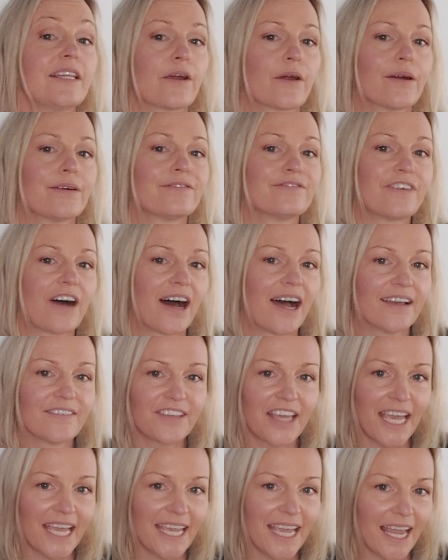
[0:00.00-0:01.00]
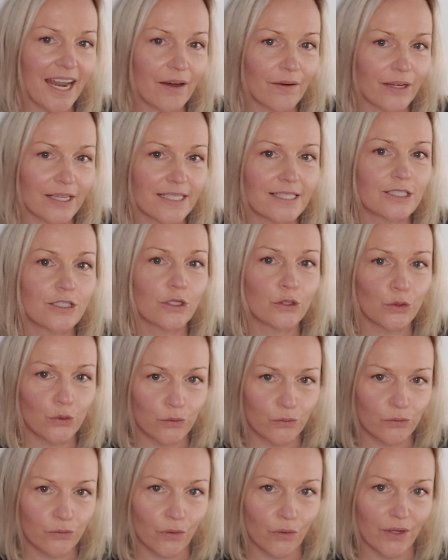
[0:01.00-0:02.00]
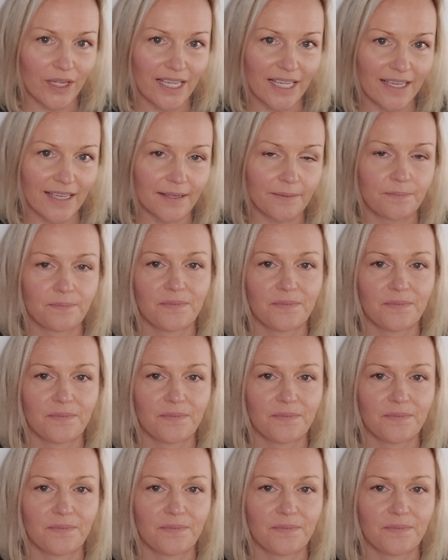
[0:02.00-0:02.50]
There are 5 key areas to look for here.